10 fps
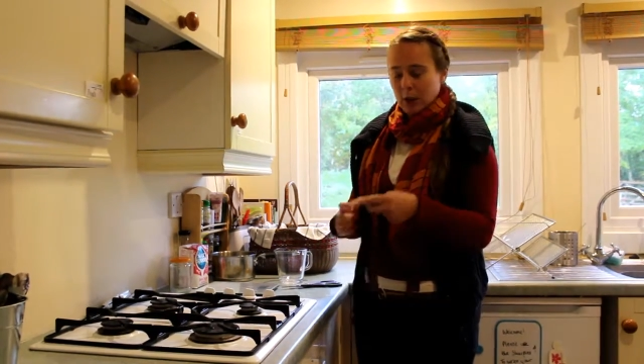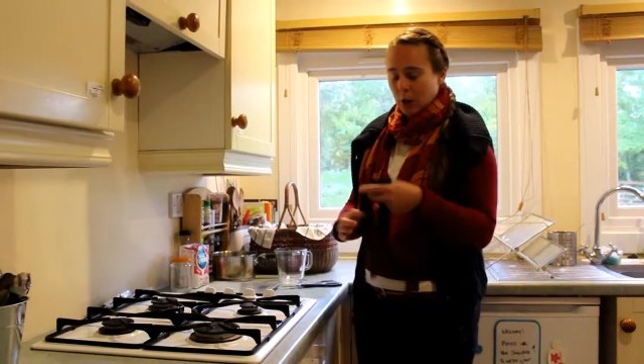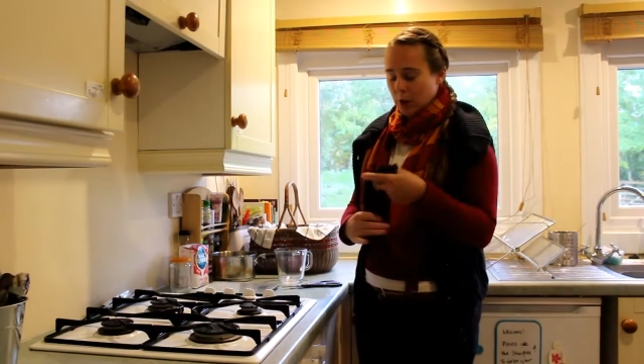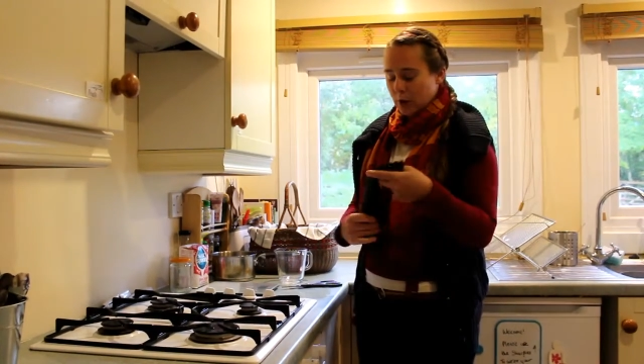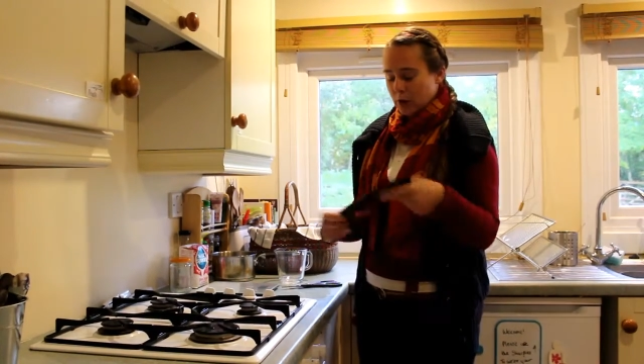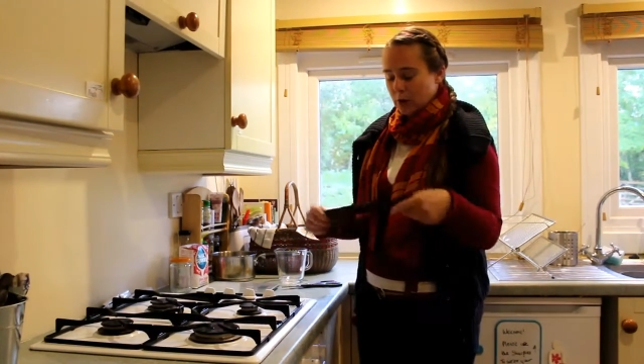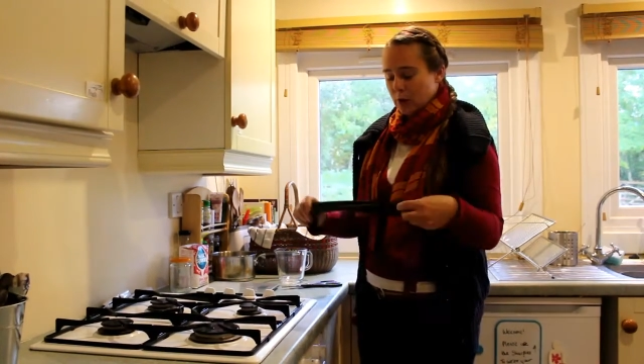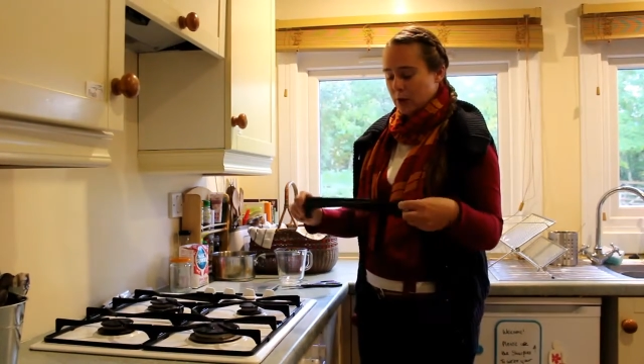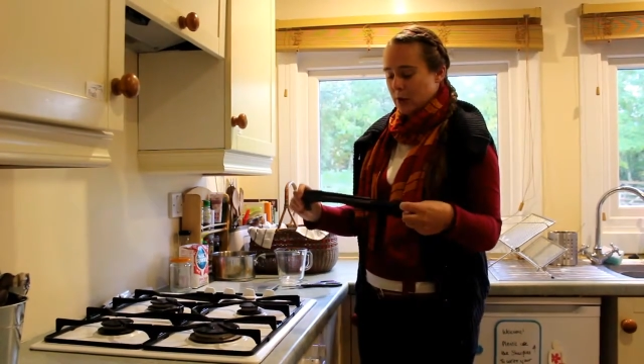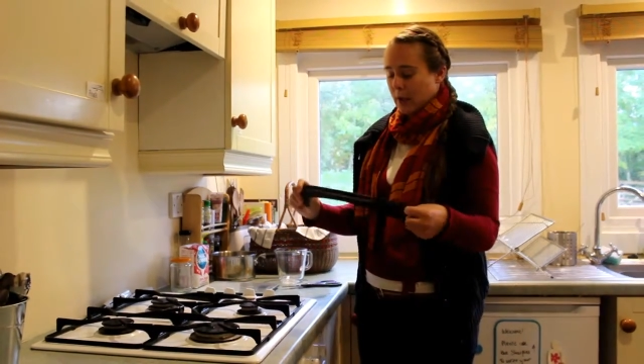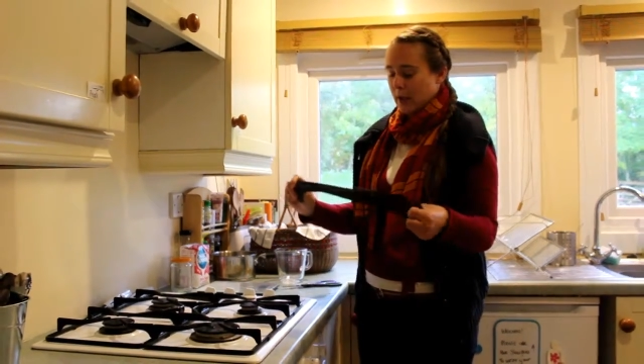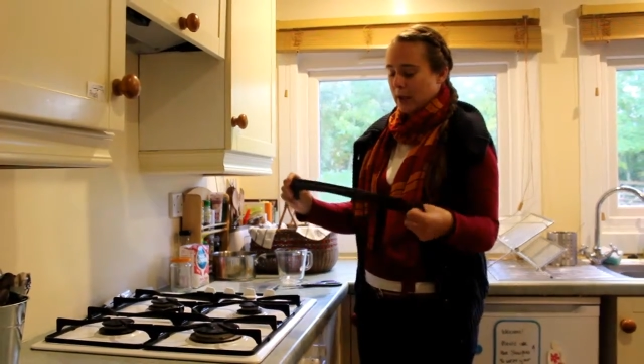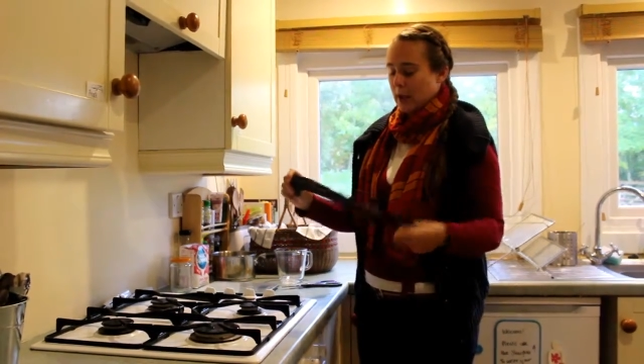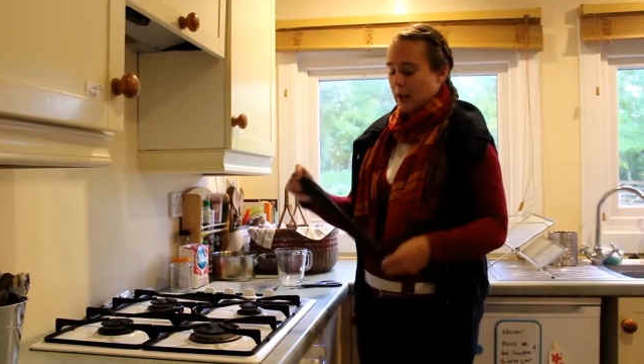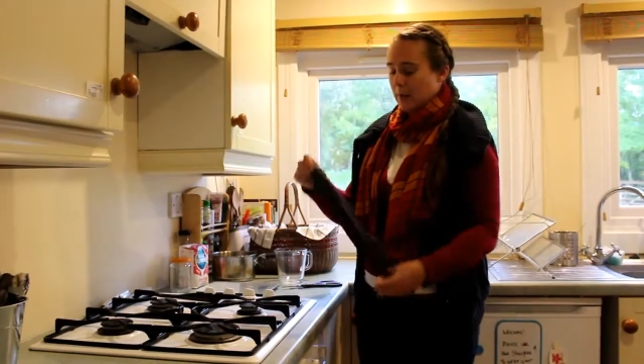or you can use
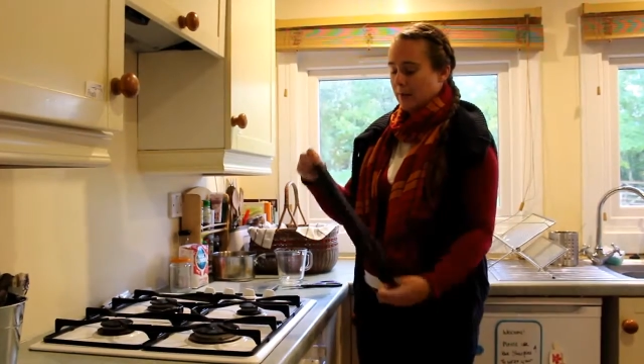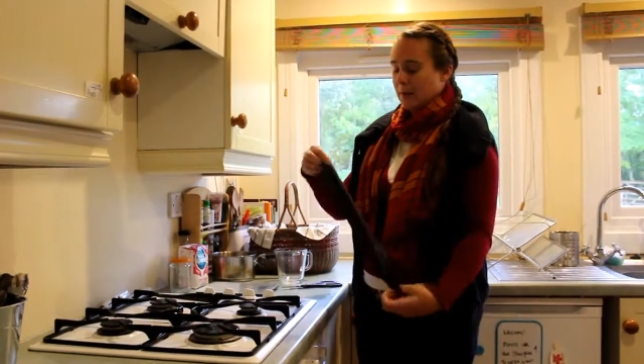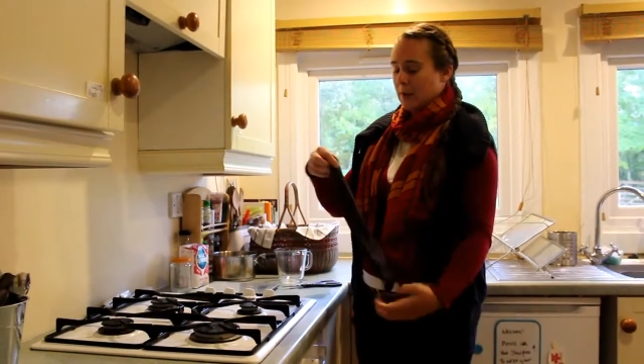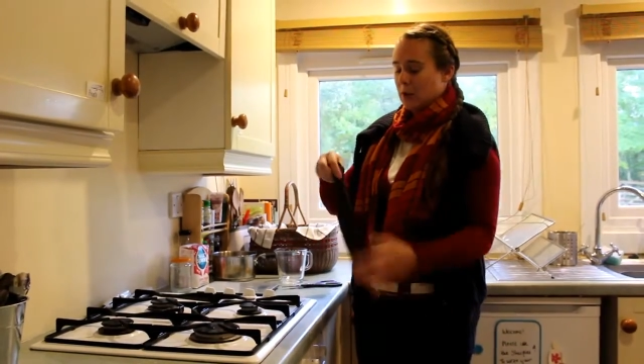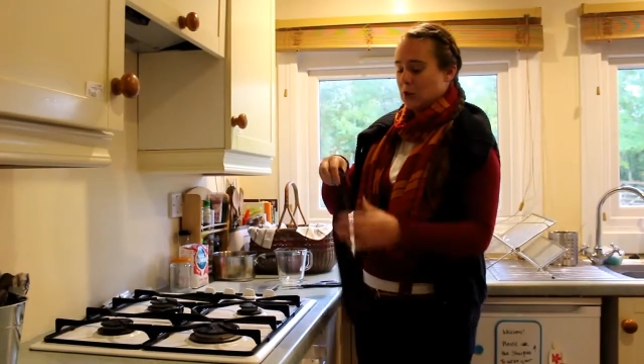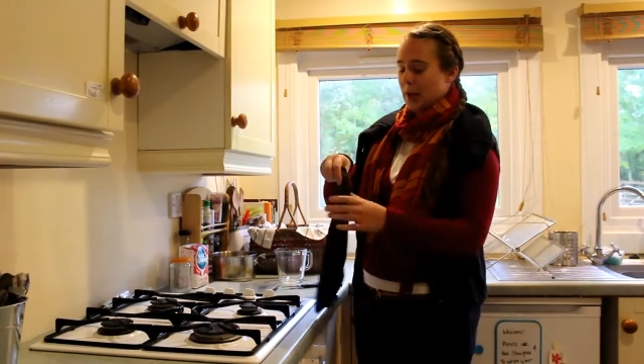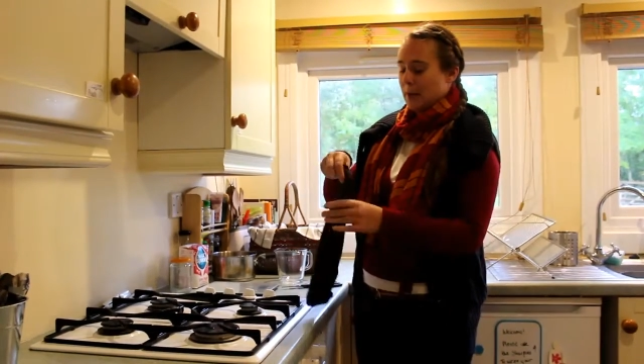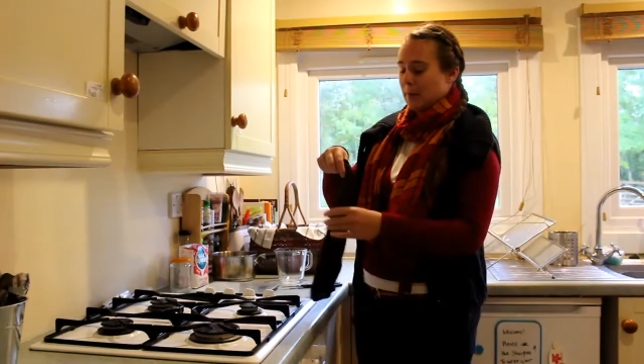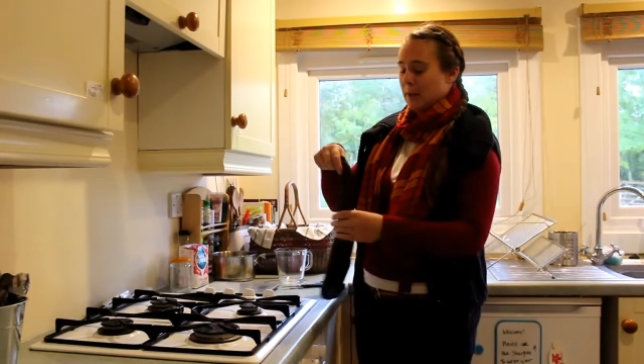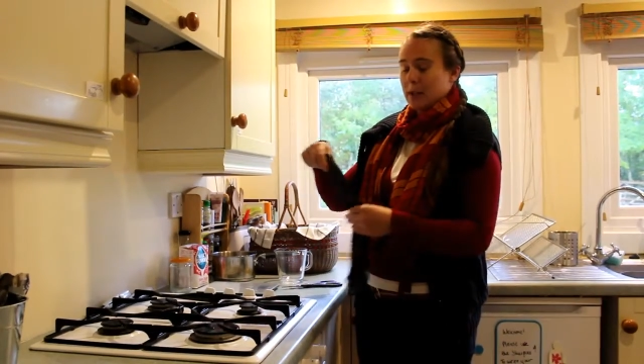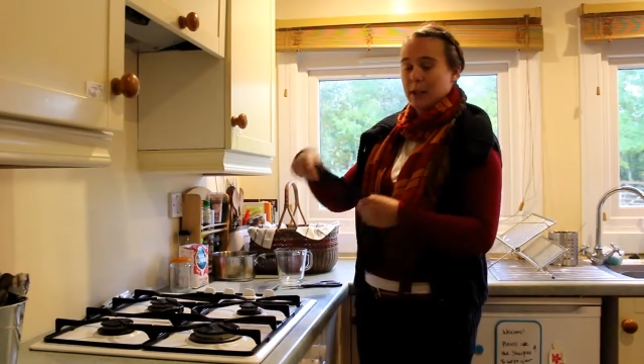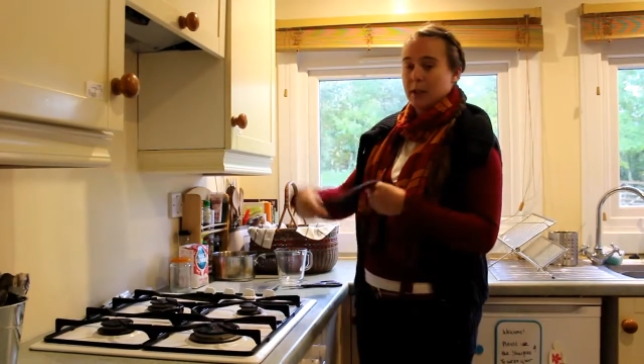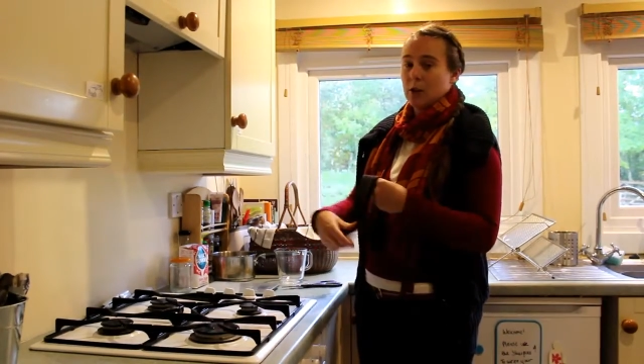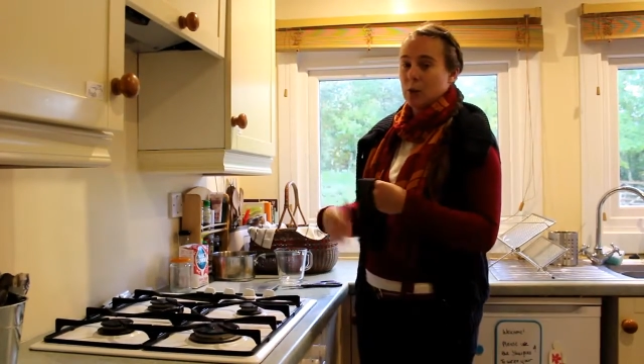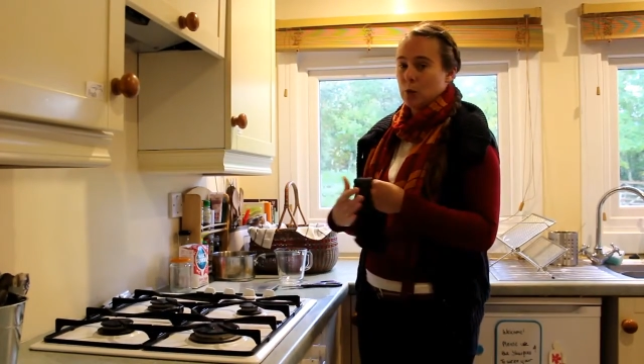a jam
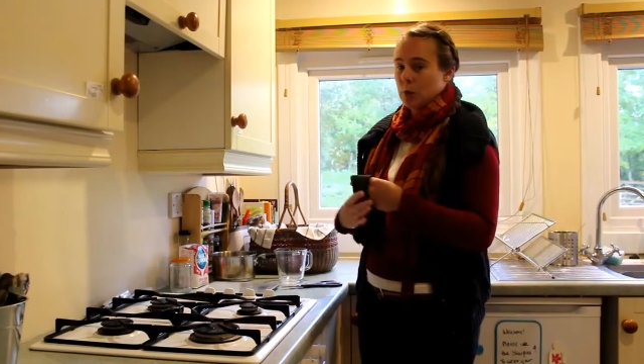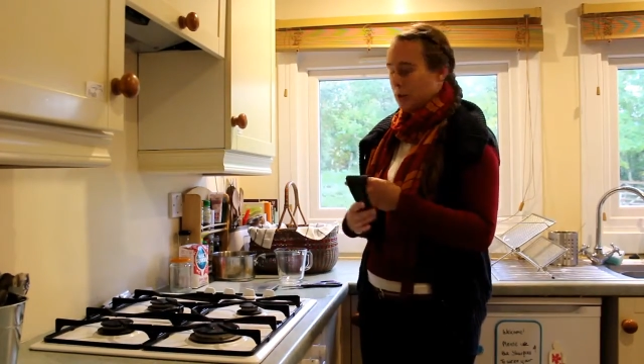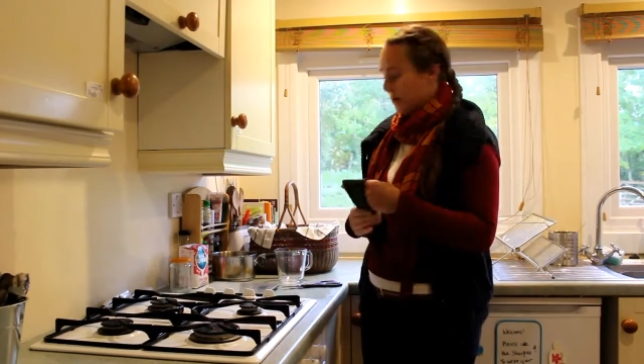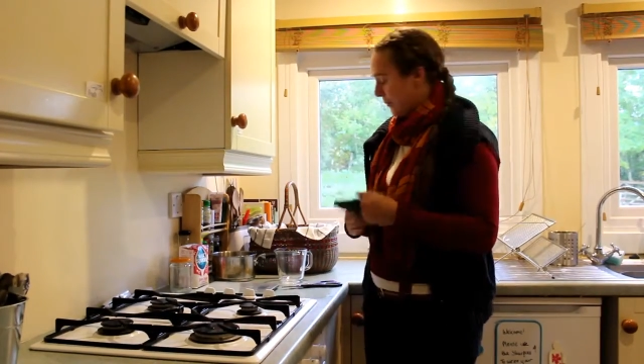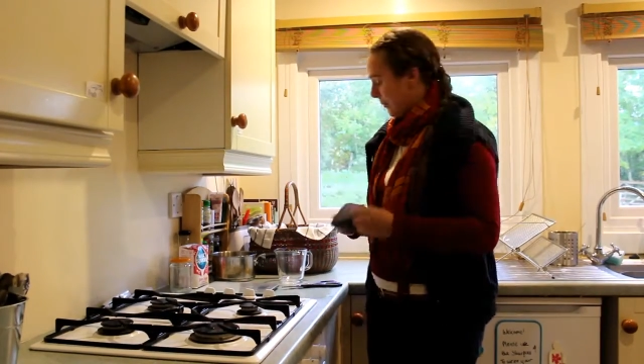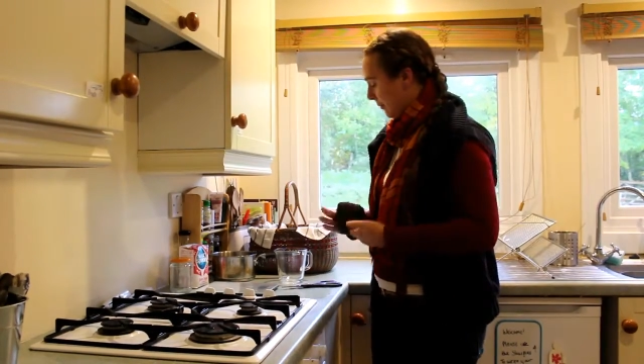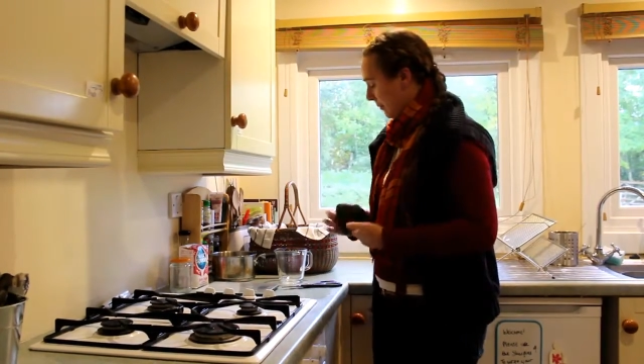making gauze.